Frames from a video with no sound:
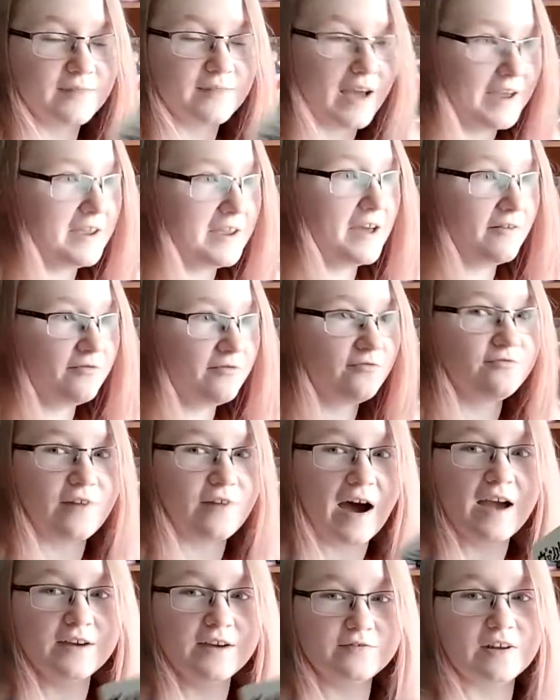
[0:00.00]
I have
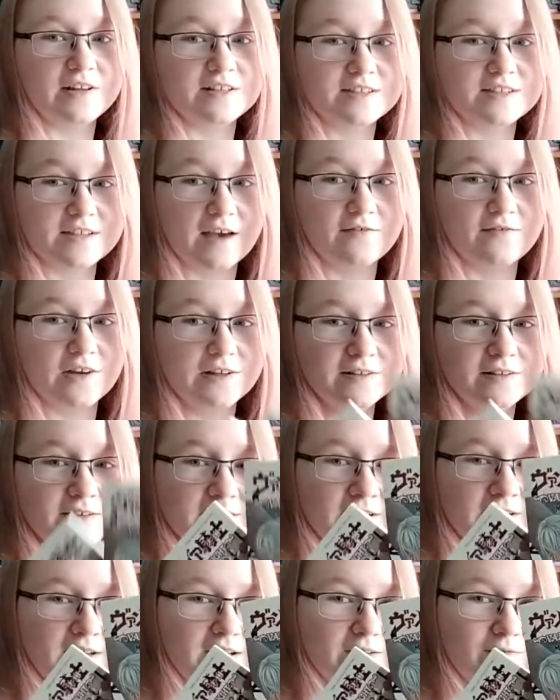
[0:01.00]
5 and 7,
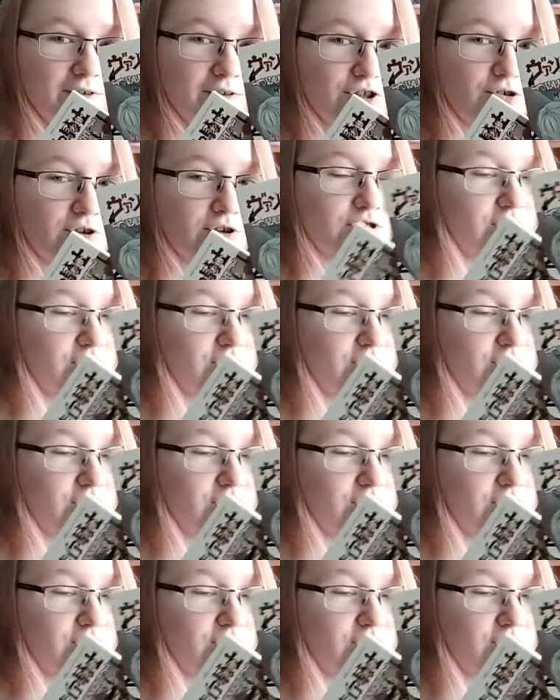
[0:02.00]
which was